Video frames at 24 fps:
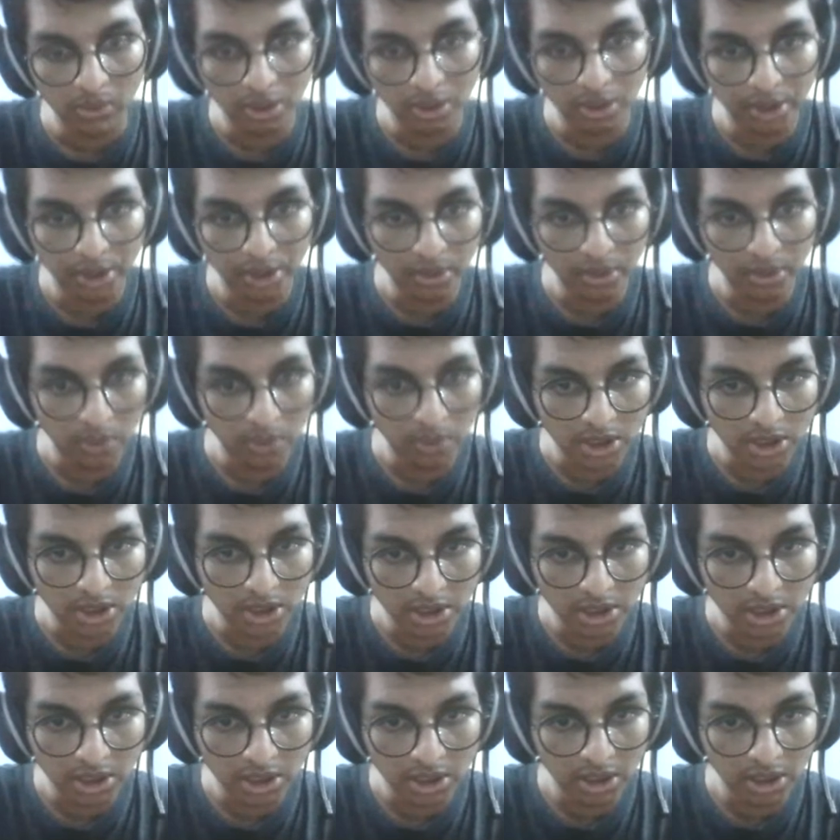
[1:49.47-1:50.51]

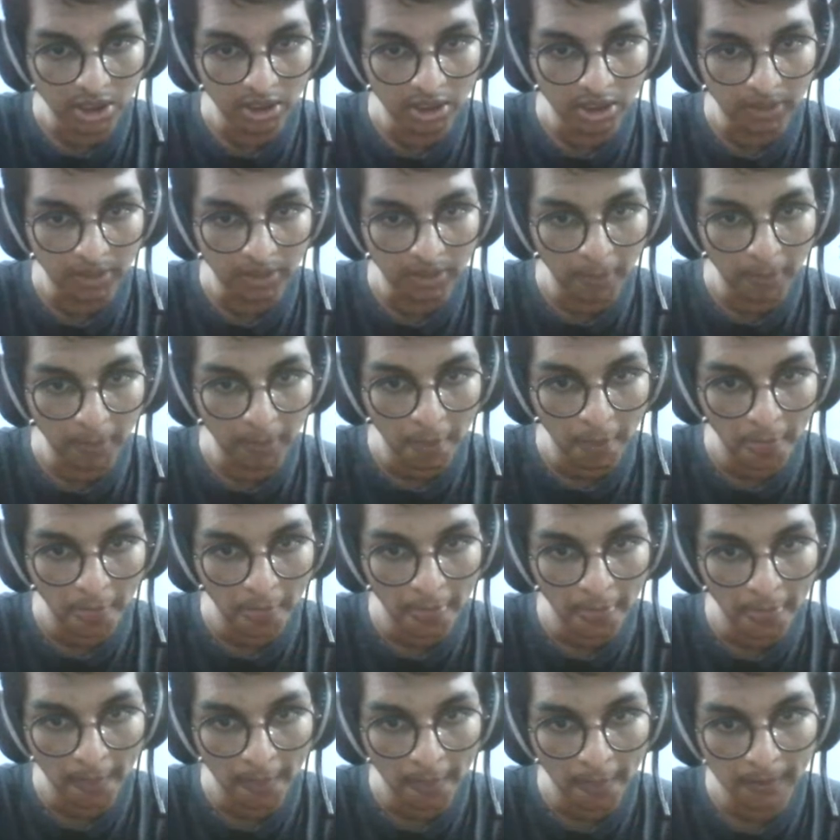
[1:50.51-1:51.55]

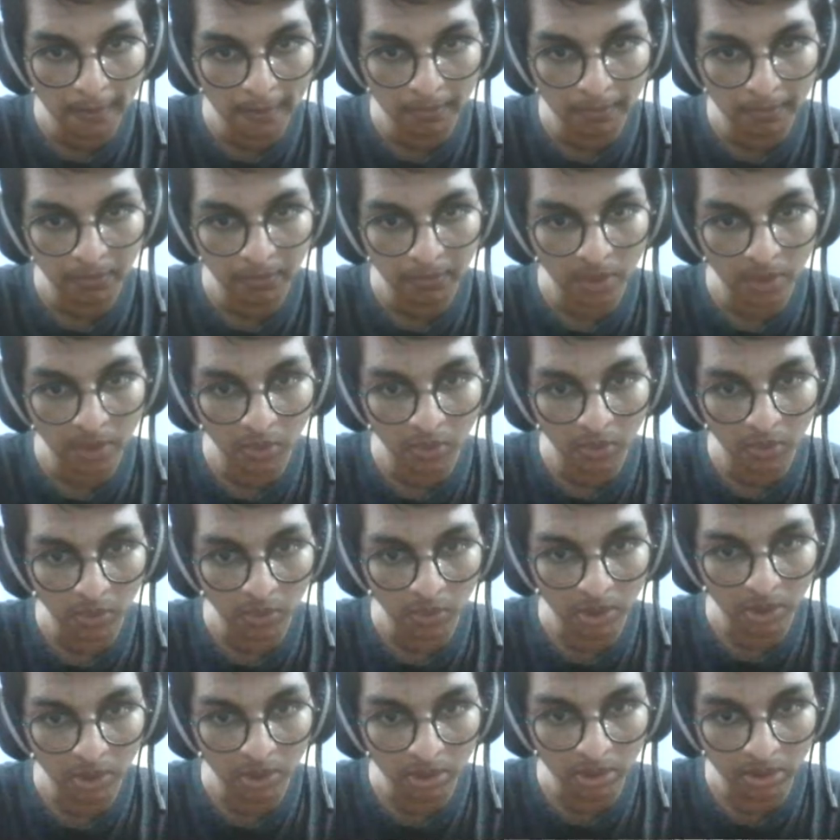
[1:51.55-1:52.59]

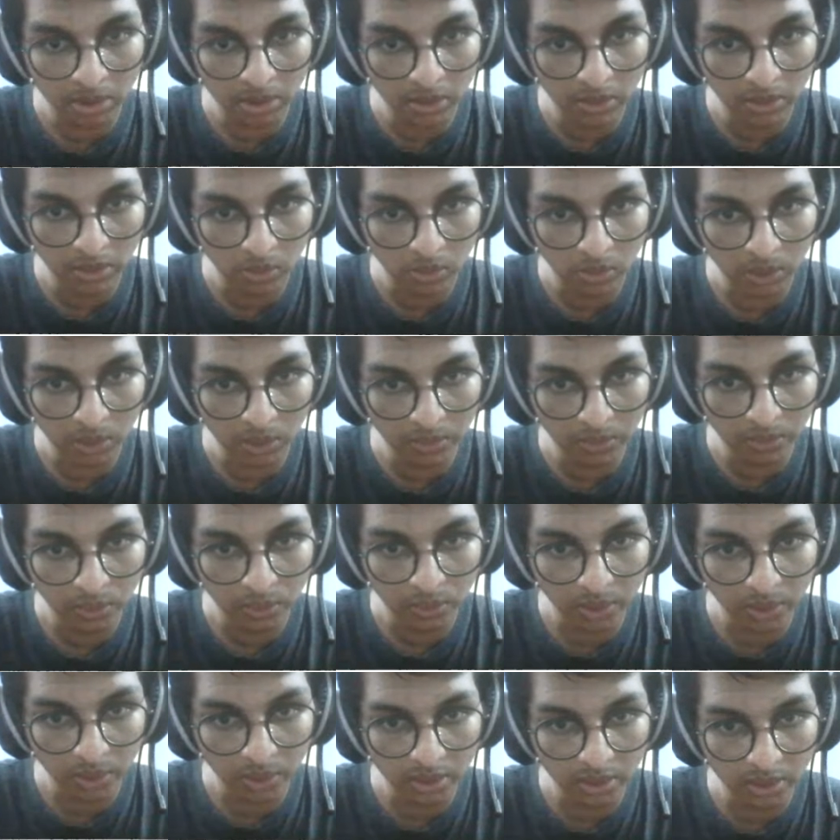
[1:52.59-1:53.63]

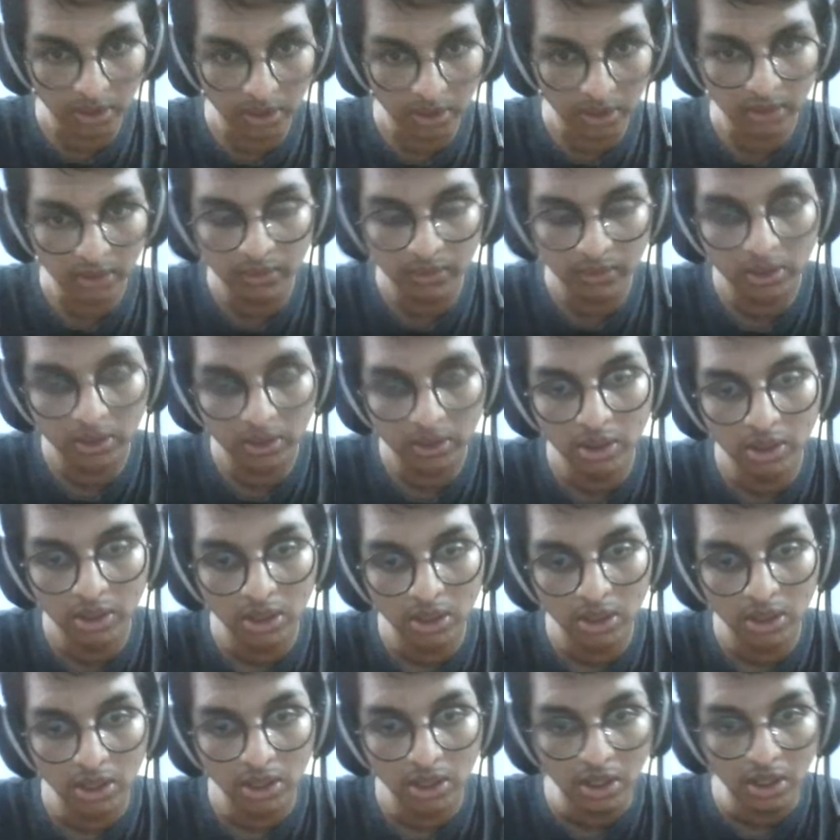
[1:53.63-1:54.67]
168.143
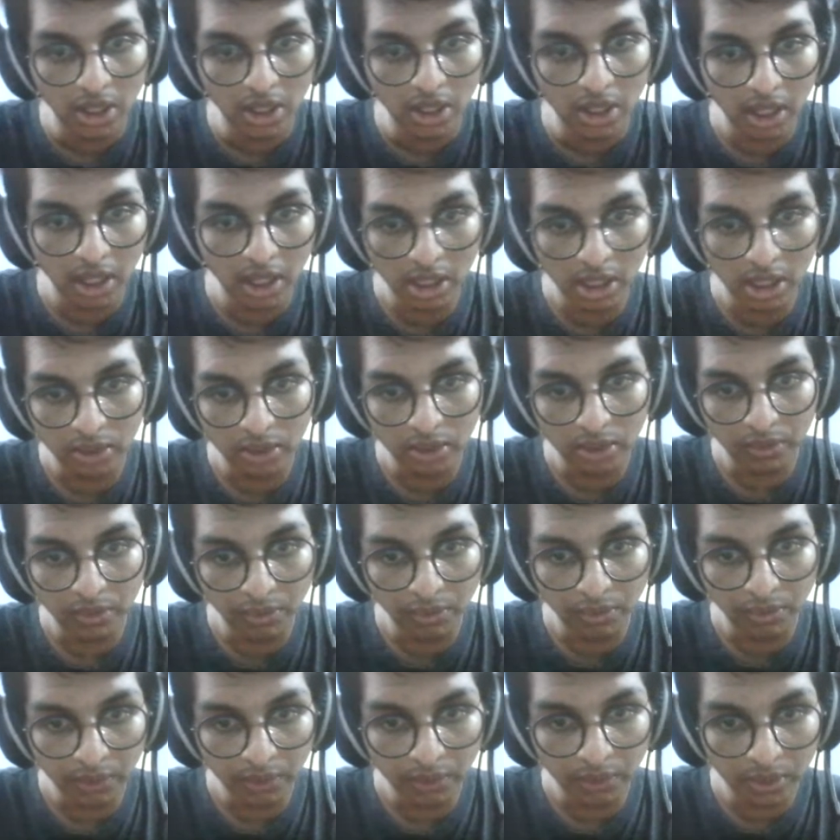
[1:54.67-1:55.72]
and to
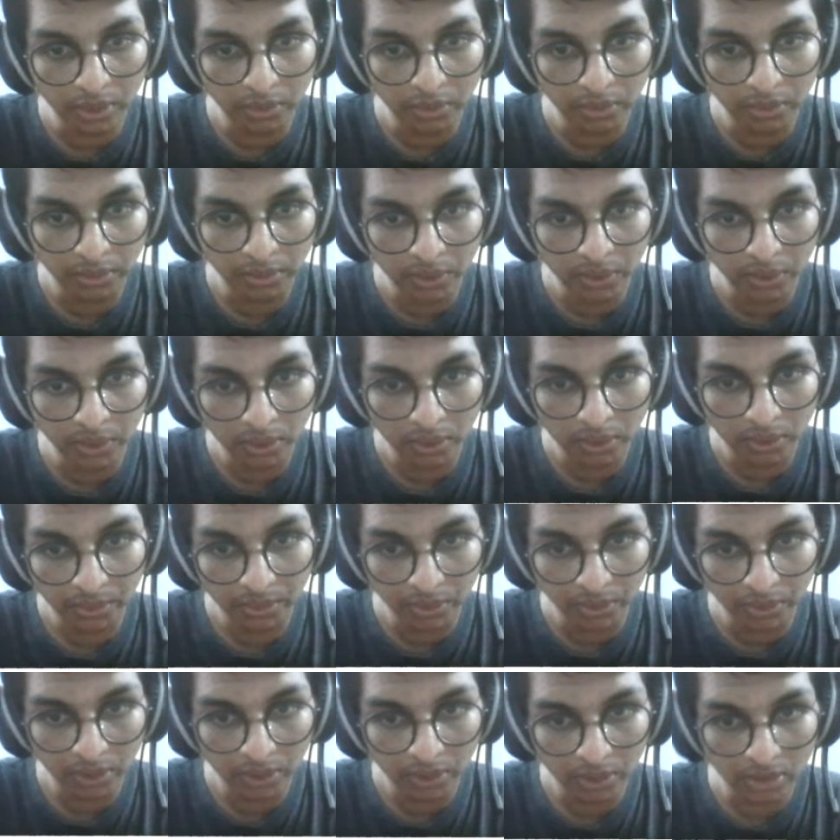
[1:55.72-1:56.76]

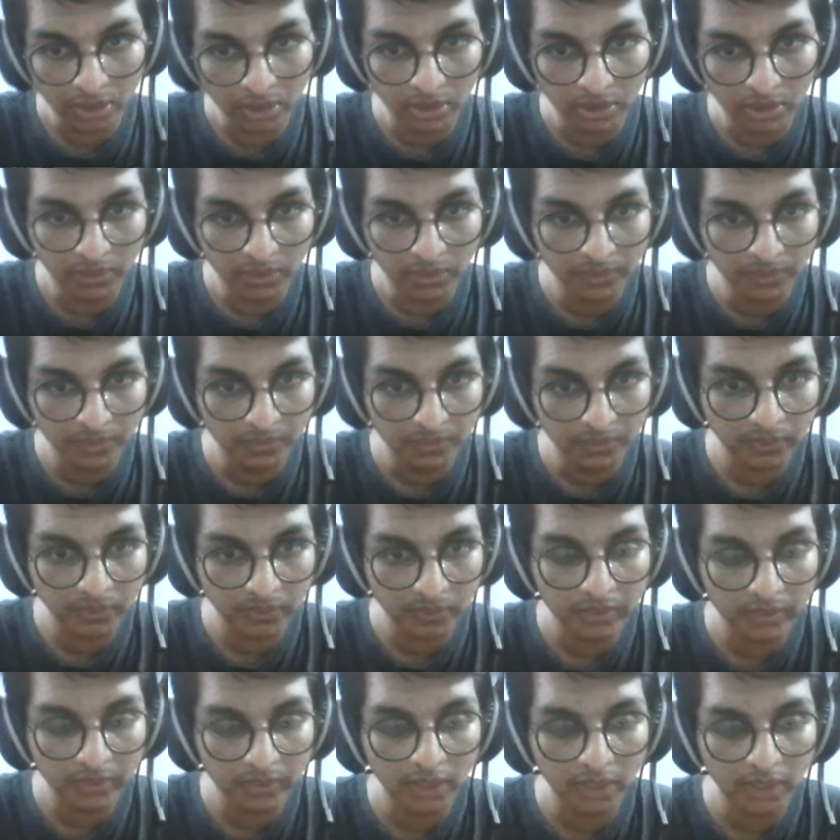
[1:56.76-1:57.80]
0.
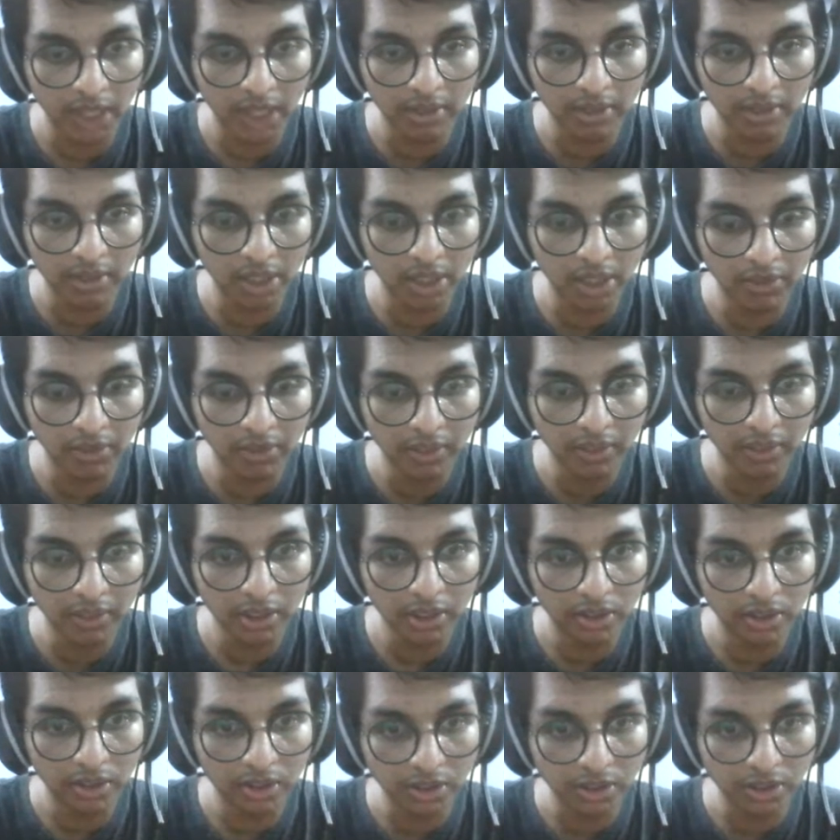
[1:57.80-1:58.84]
After that I'm giving no
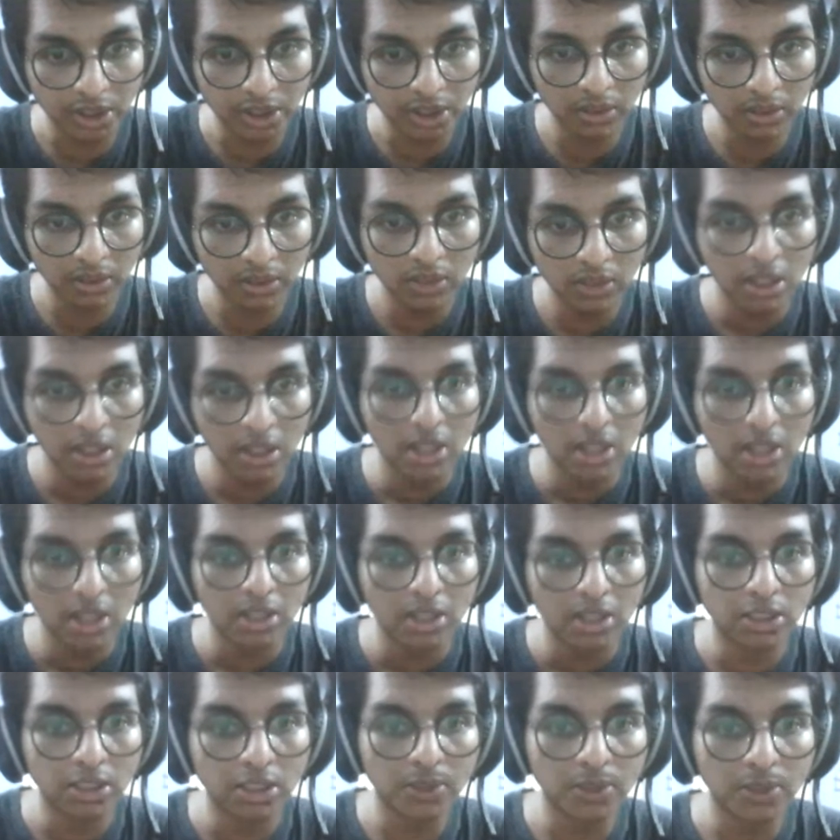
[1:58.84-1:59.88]
shutdown. This
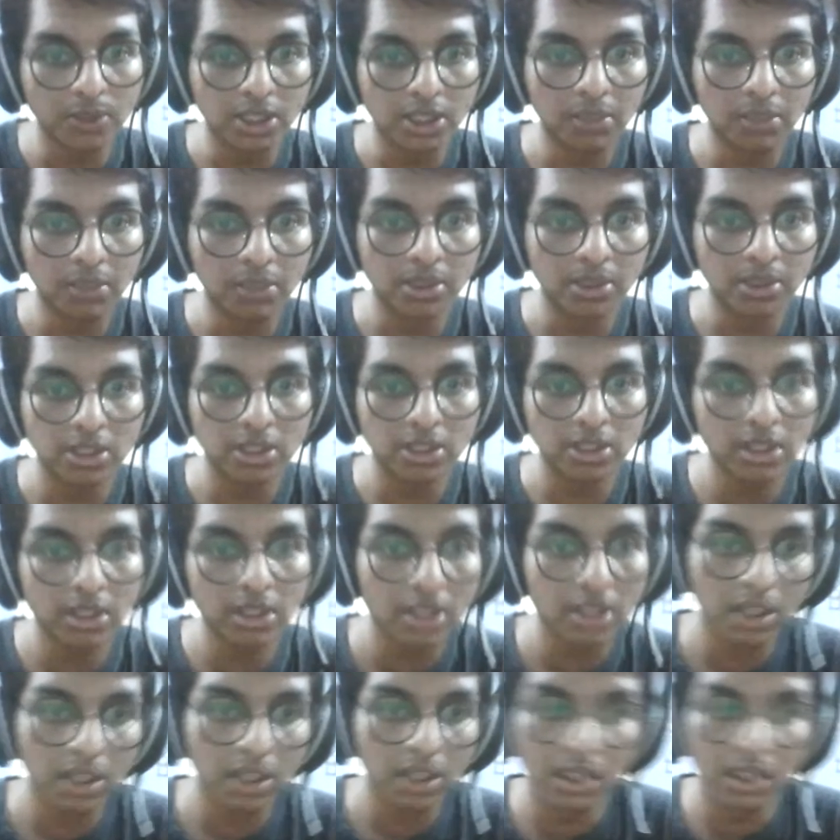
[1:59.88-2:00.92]
basically means that
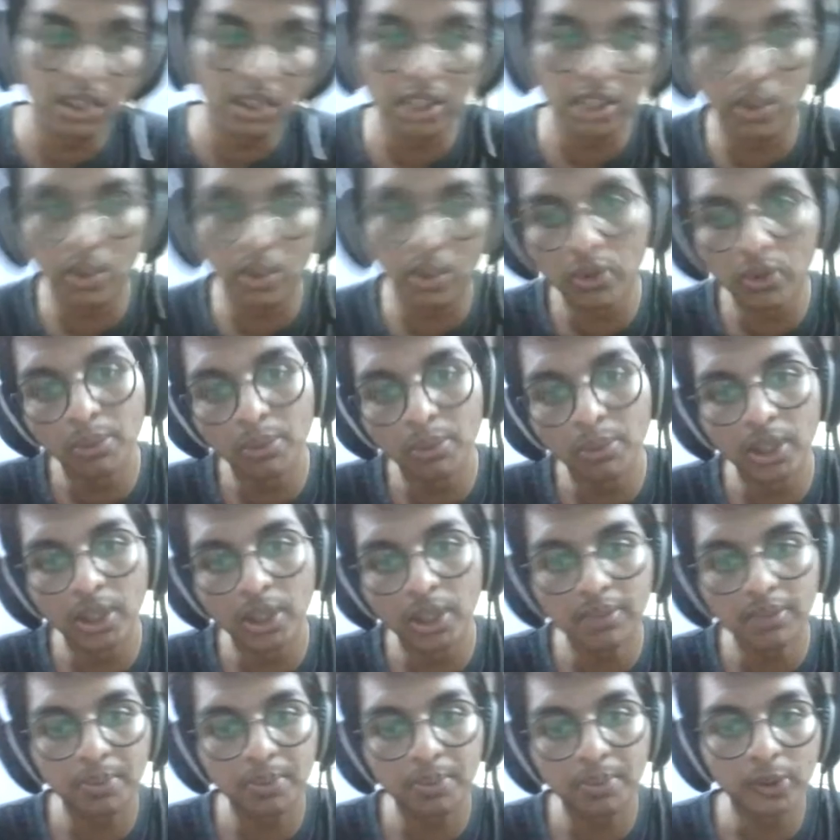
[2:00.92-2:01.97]
the router will be up
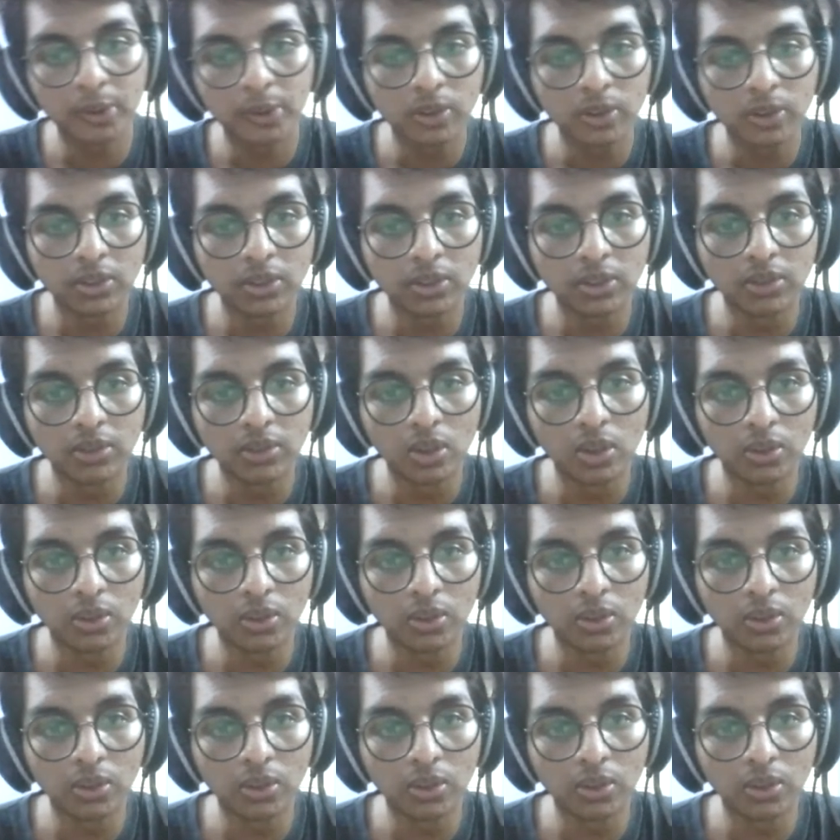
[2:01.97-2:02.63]
all